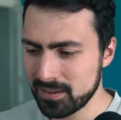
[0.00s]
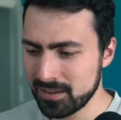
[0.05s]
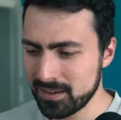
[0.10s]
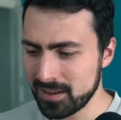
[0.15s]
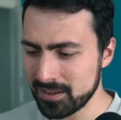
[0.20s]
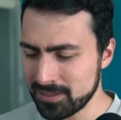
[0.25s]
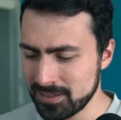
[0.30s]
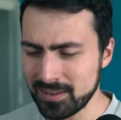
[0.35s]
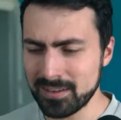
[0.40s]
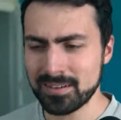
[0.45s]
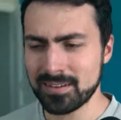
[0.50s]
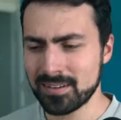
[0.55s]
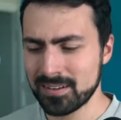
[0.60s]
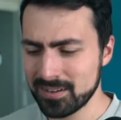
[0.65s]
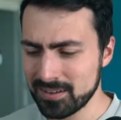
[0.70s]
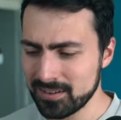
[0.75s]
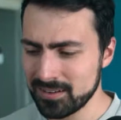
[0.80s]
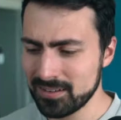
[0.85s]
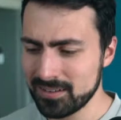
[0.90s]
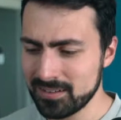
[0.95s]
I think
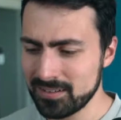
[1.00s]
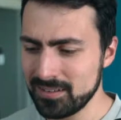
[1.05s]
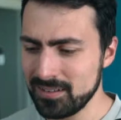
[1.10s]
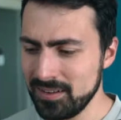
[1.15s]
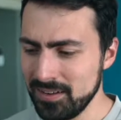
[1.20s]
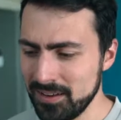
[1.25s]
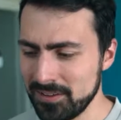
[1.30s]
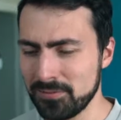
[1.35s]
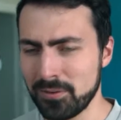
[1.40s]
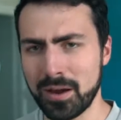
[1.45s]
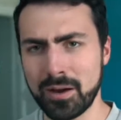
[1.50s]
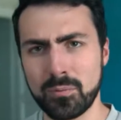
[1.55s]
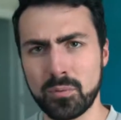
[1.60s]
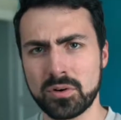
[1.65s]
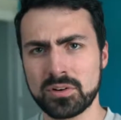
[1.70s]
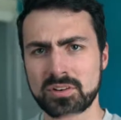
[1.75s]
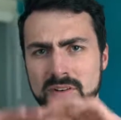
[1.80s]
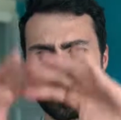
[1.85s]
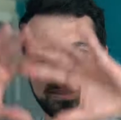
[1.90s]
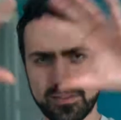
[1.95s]
if I
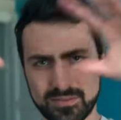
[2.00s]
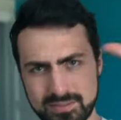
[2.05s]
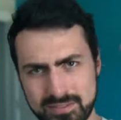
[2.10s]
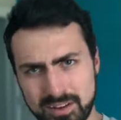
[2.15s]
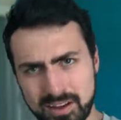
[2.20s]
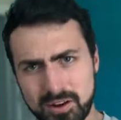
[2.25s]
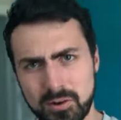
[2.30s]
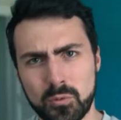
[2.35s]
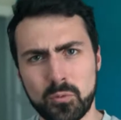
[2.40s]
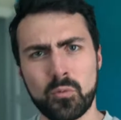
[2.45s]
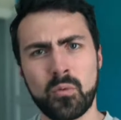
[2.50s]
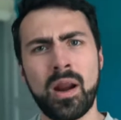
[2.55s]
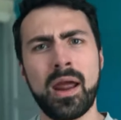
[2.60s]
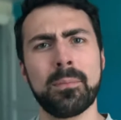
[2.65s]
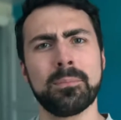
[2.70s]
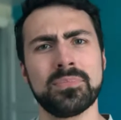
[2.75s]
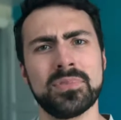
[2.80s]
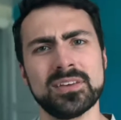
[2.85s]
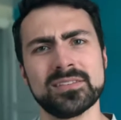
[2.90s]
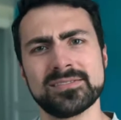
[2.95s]
were to kind of
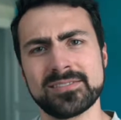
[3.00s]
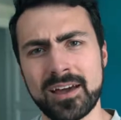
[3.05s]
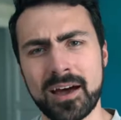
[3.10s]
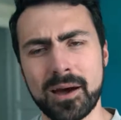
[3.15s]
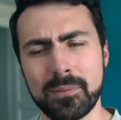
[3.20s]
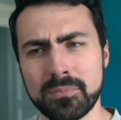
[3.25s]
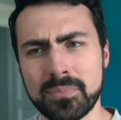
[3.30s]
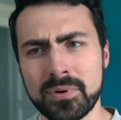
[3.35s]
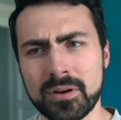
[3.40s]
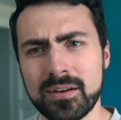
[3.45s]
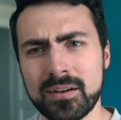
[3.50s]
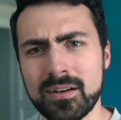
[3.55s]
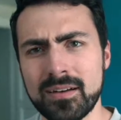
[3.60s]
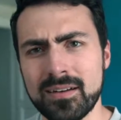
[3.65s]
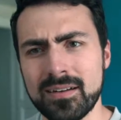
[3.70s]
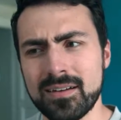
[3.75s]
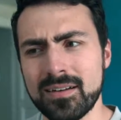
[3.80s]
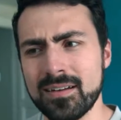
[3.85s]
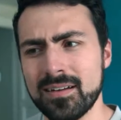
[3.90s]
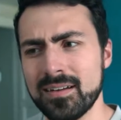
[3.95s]
wrap this up
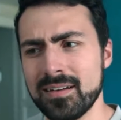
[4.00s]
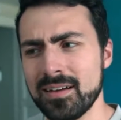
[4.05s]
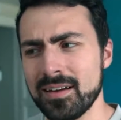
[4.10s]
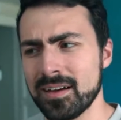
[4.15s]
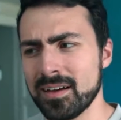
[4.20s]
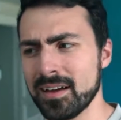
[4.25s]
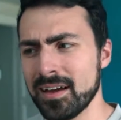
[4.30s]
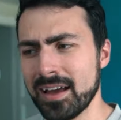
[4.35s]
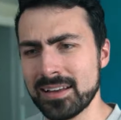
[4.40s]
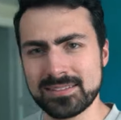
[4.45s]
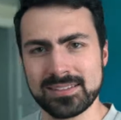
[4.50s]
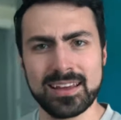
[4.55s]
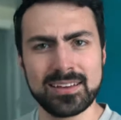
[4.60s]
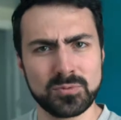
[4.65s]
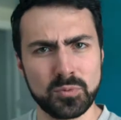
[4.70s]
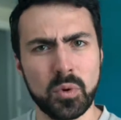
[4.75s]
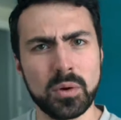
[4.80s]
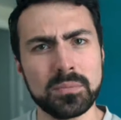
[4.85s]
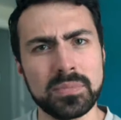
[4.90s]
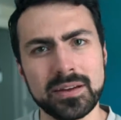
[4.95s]
as
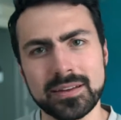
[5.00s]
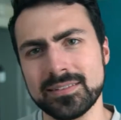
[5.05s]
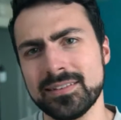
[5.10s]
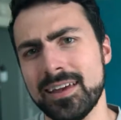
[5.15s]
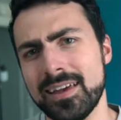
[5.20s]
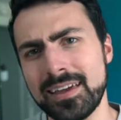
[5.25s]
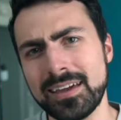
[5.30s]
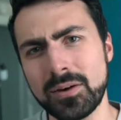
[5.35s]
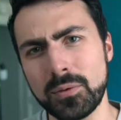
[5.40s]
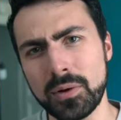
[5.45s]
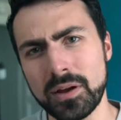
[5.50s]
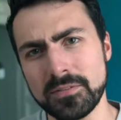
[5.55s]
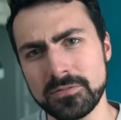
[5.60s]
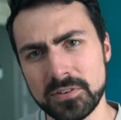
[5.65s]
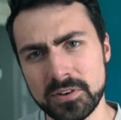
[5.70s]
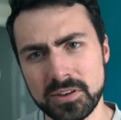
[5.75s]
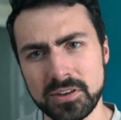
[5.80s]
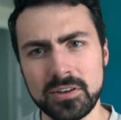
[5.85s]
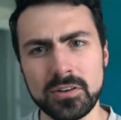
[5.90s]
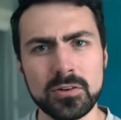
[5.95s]
one big takeaway for
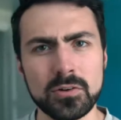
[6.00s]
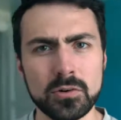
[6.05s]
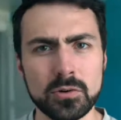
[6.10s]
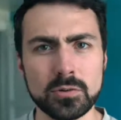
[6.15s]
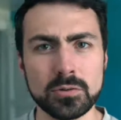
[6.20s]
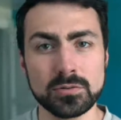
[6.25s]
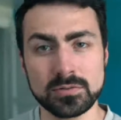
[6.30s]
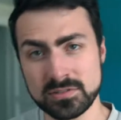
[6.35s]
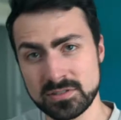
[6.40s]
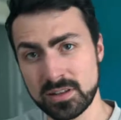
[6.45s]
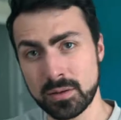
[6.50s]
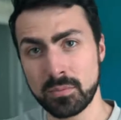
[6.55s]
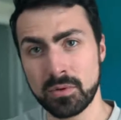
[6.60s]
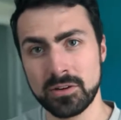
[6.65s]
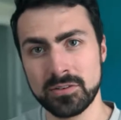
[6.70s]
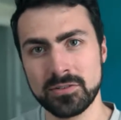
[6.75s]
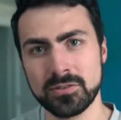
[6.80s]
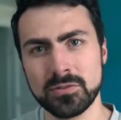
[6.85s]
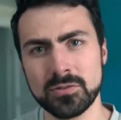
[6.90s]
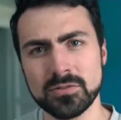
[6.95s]
you, someone
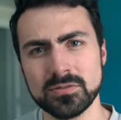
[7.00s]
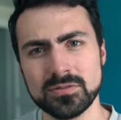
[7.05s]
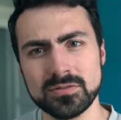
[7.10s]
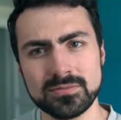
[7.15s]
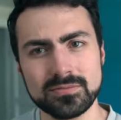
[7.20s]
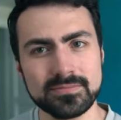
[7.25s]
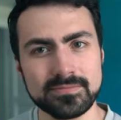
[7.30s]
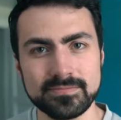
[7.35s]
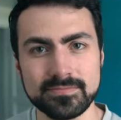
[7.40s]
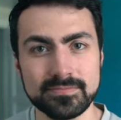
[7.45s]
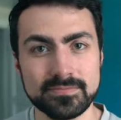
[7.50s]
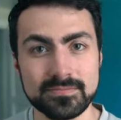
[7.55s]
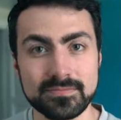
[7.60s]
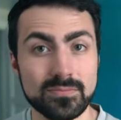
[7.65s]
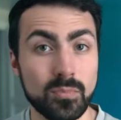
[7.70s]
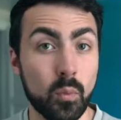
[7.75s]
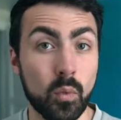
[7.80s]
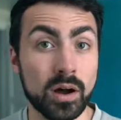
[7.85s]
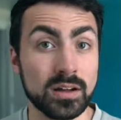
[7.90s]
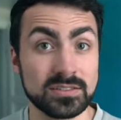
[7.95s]
who
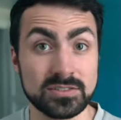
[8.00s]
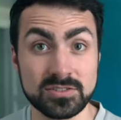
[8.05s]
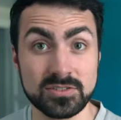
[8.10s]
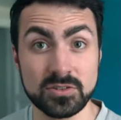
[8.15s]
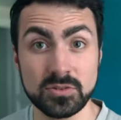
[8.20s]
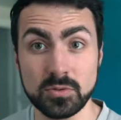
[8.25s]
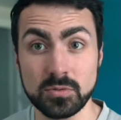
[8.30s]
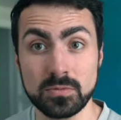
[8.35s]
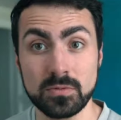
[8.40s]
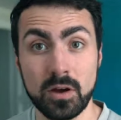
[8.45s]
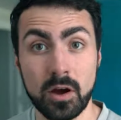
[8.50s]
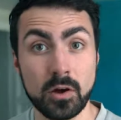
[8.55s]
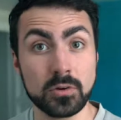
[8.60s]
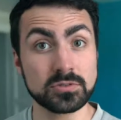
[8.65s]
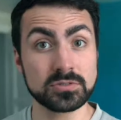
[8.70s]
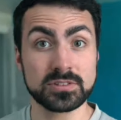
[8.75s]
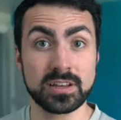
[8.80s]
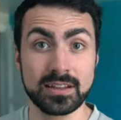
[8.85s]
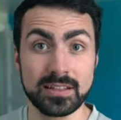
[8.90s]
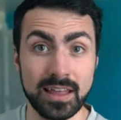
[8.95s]
wants to
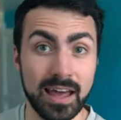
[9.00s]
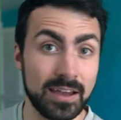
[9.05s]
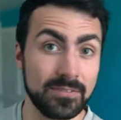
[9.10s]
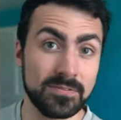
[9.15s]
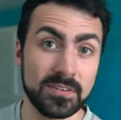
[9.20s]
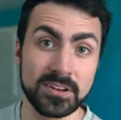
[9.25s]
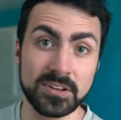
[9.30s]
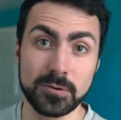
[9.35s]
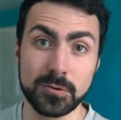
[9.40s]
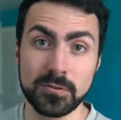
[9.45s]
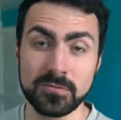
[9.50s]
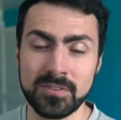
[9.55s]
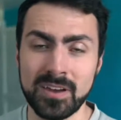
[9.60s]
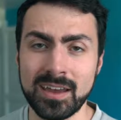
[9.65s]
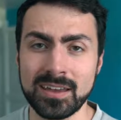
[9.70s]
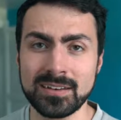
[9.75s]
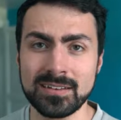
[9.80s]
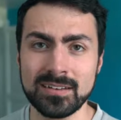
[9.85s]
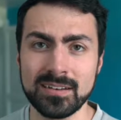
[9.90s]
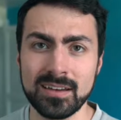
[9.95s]
host a live video
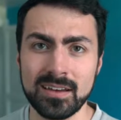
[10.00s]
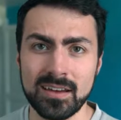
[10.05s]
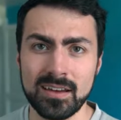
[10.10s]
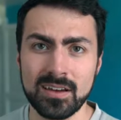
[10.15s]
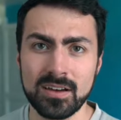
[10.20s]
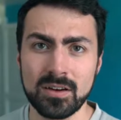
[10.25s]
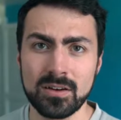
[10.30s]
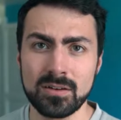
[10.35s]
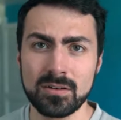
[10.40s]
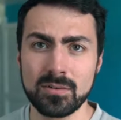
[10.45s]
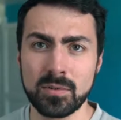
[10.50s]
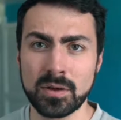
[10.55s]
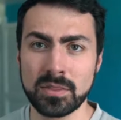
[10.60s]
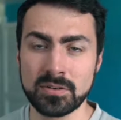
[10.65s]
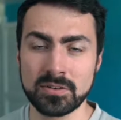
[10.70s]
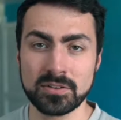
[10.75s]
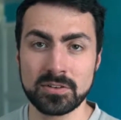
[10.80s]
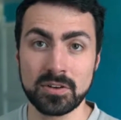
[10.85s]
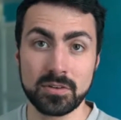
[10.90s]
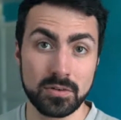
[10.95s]
event,
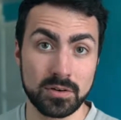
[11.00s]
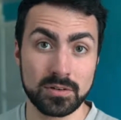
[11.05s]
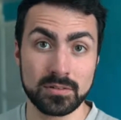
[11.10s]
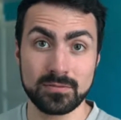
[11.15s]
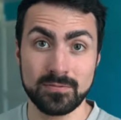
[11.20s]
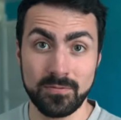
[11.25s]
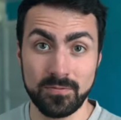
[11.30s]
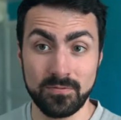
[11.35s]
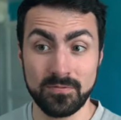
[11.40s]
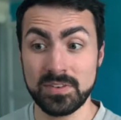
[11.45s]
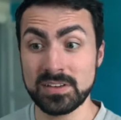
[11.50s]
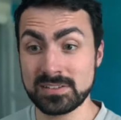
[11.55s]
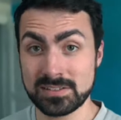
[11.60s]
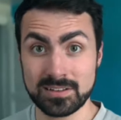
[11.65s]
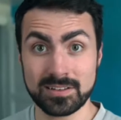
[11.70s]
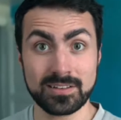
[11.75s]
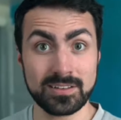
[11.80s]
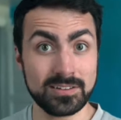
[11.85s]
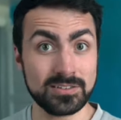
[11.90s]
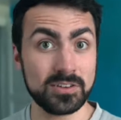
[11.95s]
whether you're
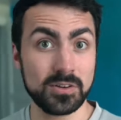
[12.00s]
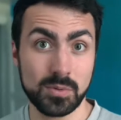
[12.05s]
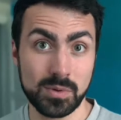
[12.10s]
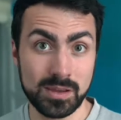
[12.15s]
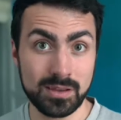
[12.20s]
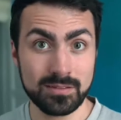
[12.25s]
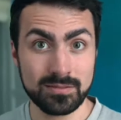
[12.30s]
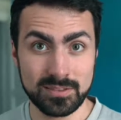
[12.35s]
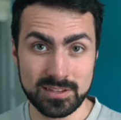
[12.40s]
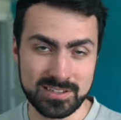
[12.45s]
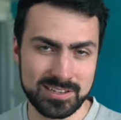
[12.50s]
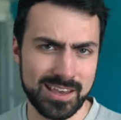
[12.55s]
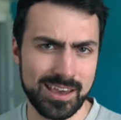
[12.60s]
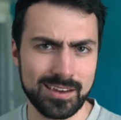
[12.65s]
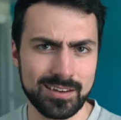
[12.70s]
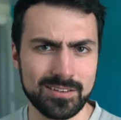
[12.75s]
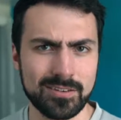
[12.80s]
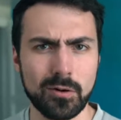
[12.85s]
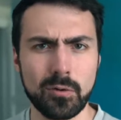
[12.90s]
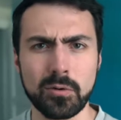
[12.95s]
physically doing the
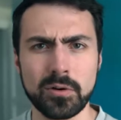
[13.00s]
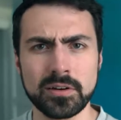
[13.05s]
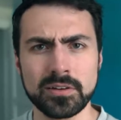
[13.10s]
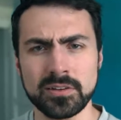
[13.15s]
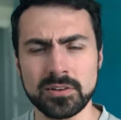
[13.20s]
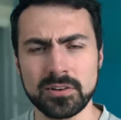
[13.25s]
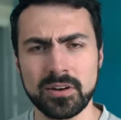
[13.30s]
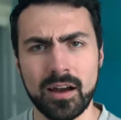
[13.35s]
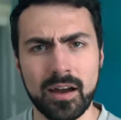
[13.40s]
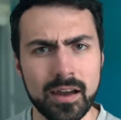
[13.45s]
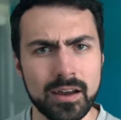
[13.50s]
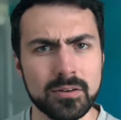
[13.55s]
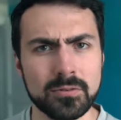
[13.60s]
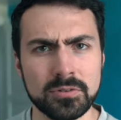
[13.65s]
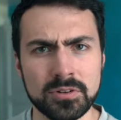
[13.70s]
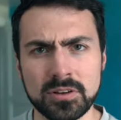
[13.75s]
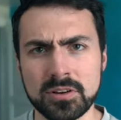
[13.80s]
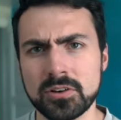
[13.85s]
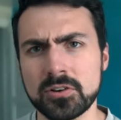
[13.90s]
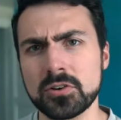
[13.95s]
tech or you're
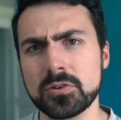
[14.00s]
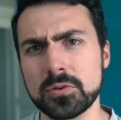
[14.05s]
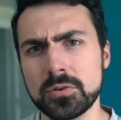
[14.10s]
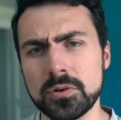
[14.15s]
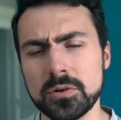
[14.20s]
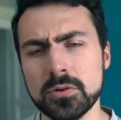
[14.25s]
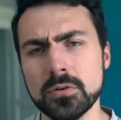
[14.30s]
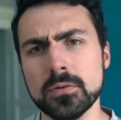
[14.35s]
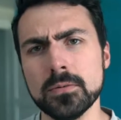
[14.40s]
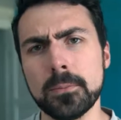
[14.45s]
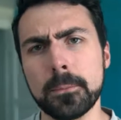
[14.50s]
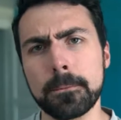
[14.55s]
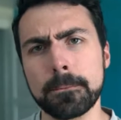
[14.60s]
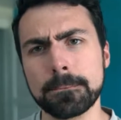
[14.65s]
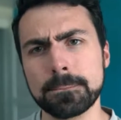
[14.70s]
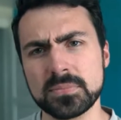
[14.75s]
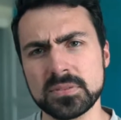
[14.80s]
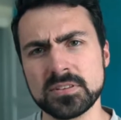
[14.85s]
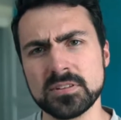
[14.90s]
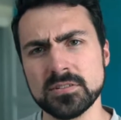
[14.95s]
hiring a crew
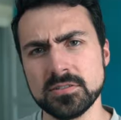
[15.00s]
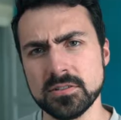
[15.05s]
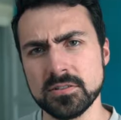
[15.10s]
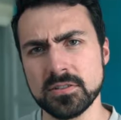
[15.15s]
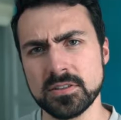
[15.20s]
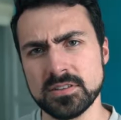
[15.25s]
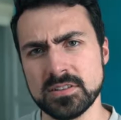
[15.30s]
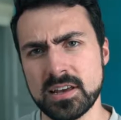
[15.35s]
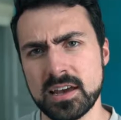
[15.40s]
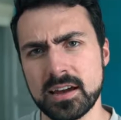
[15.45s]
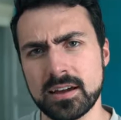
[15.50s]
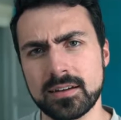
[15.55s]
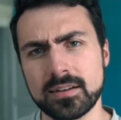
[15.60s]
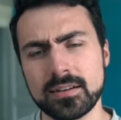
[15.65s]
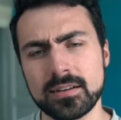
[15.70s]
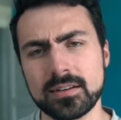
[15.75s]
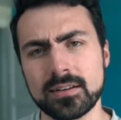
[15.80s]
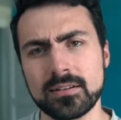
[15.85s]
to do the tech,